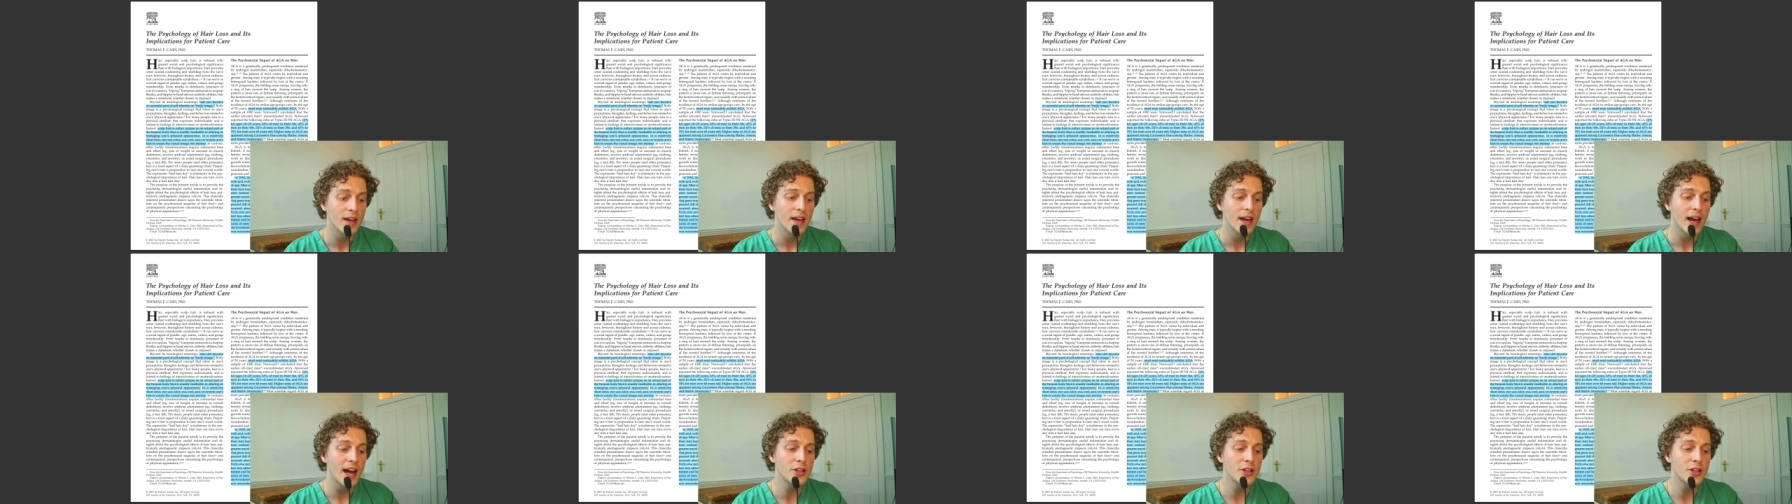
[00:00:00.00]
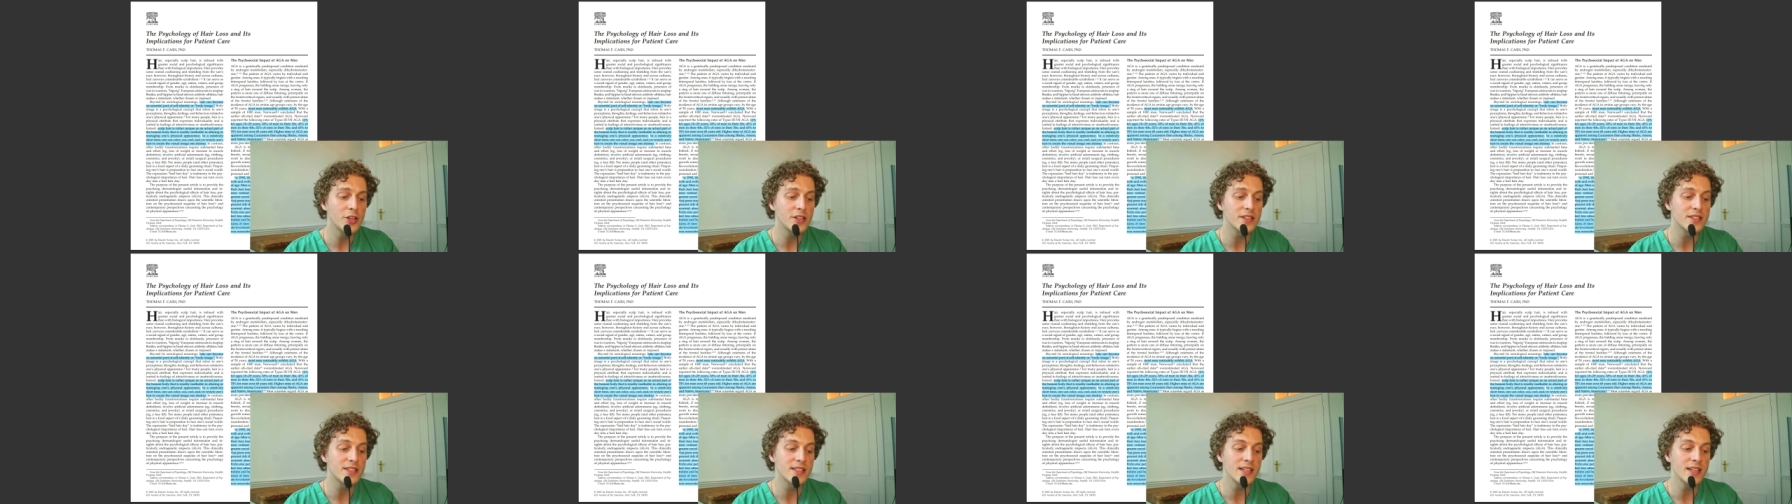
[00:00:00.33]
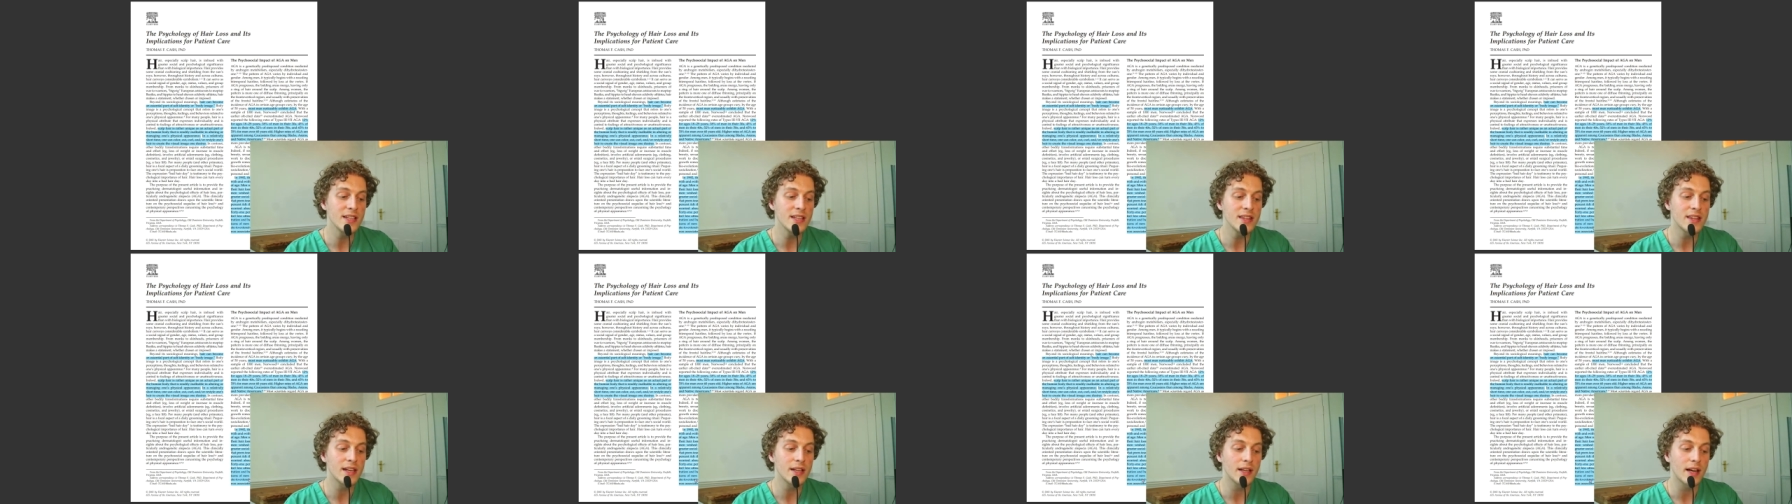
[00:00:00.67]
And you can
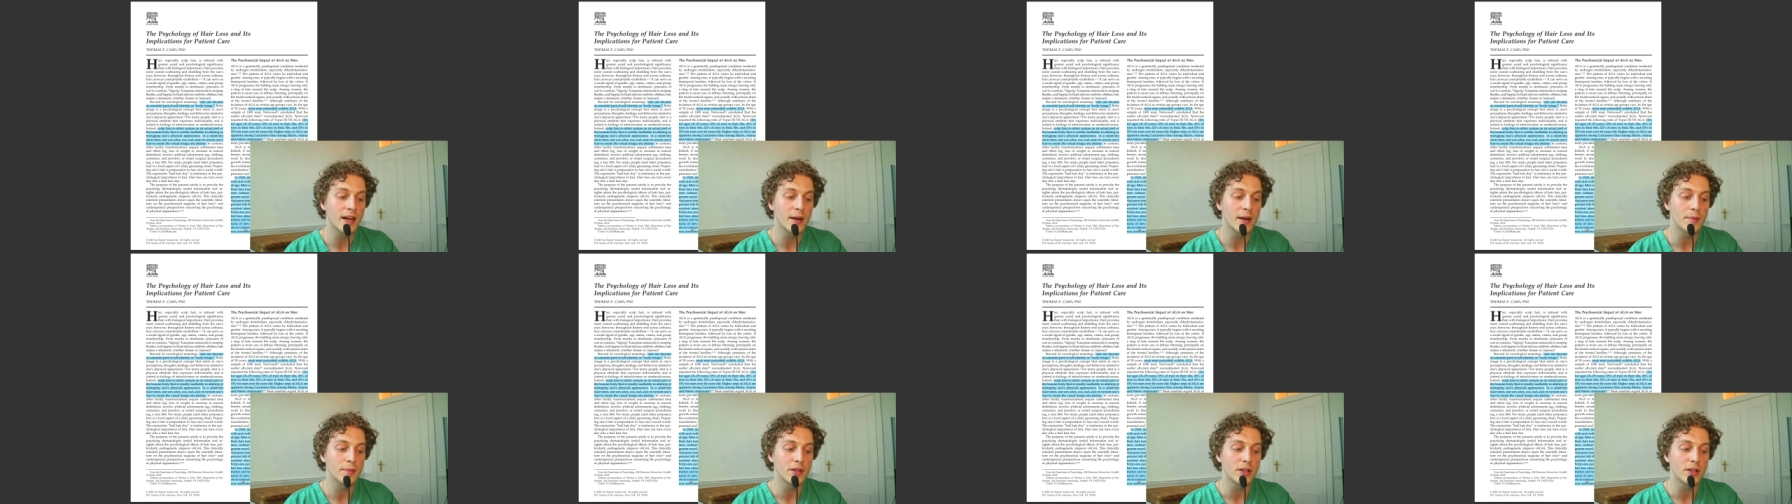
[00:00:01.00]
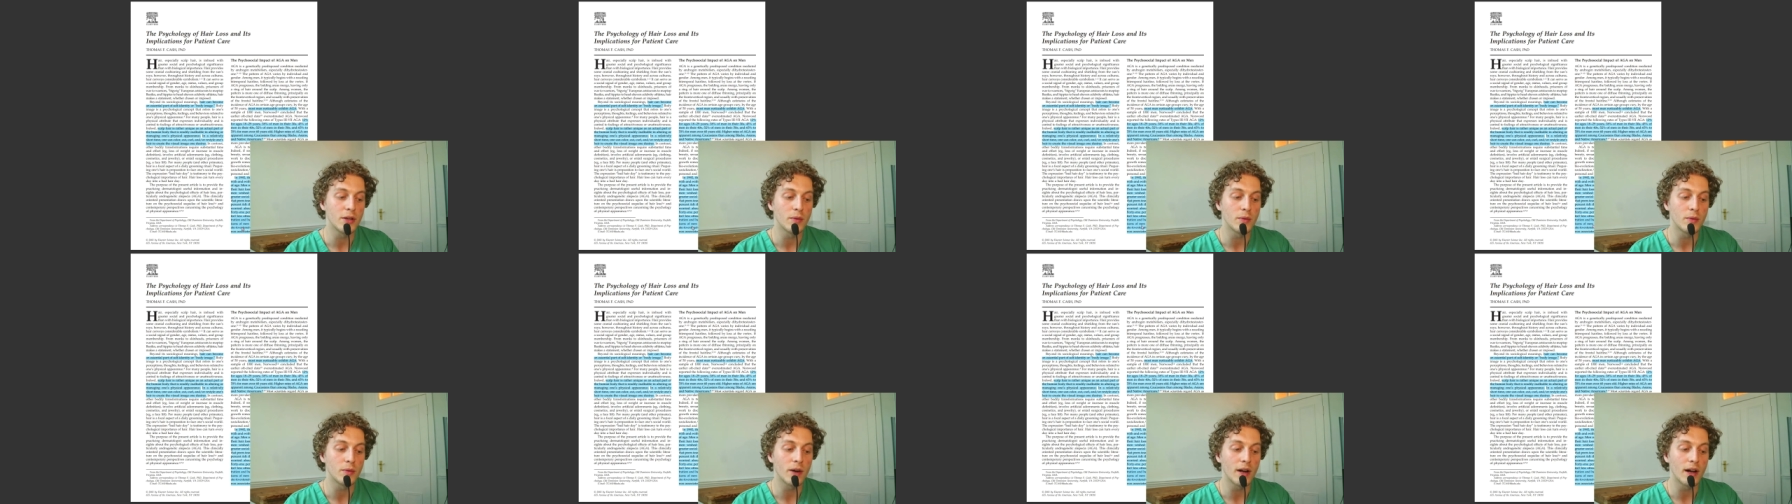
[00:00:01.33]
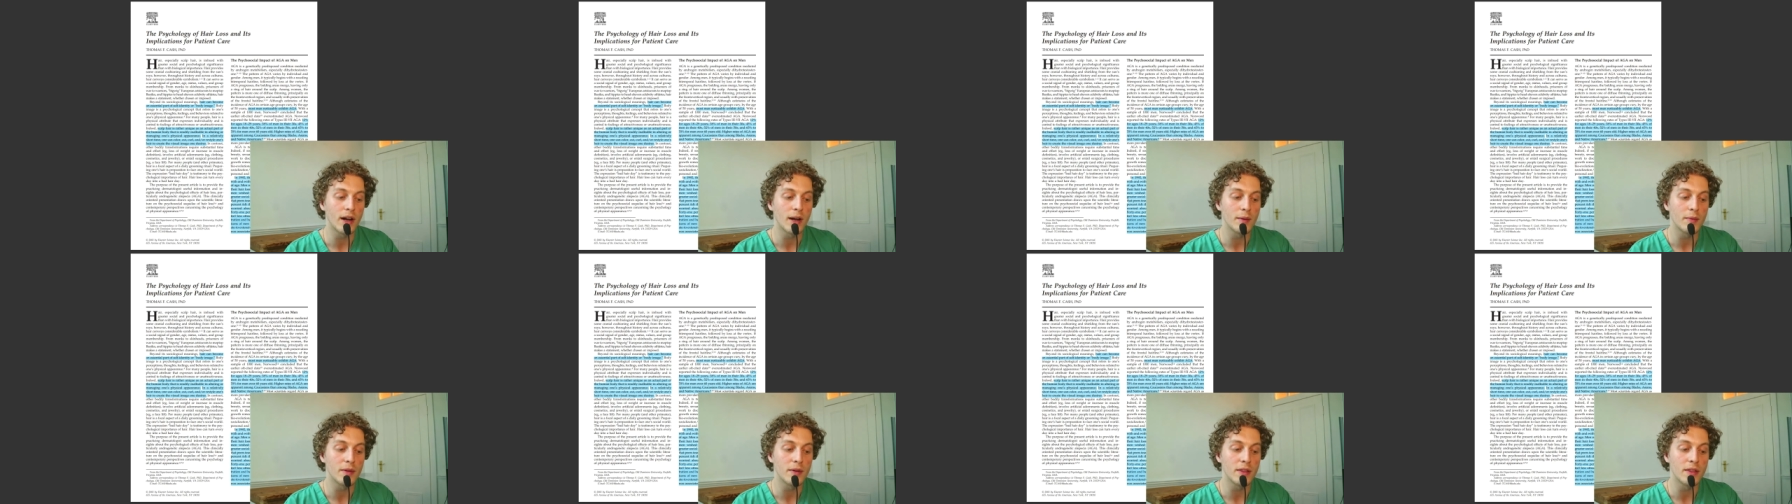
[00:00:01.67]
see that um, you know uh,